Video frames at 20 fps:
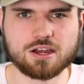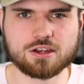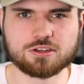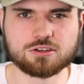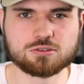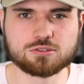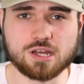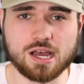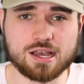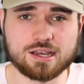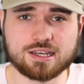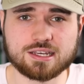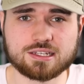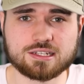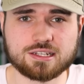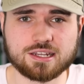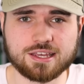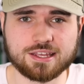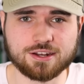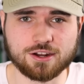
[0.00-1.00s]
Are you
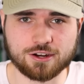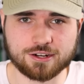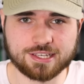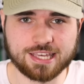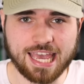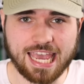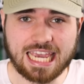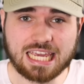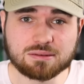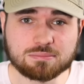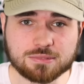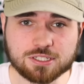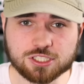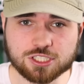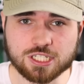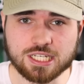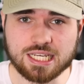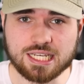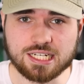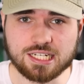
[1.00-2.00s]
talking an arcade
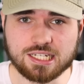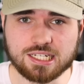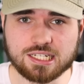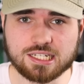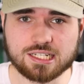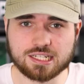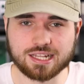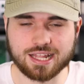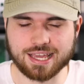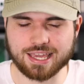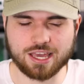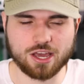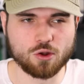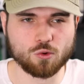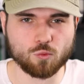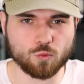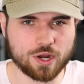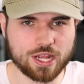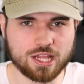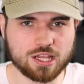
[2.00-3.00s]
machine? Like
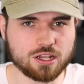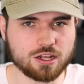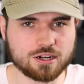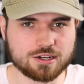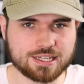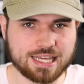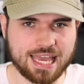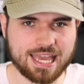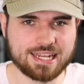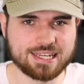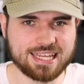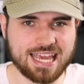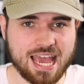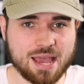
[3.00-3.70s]
a real arcade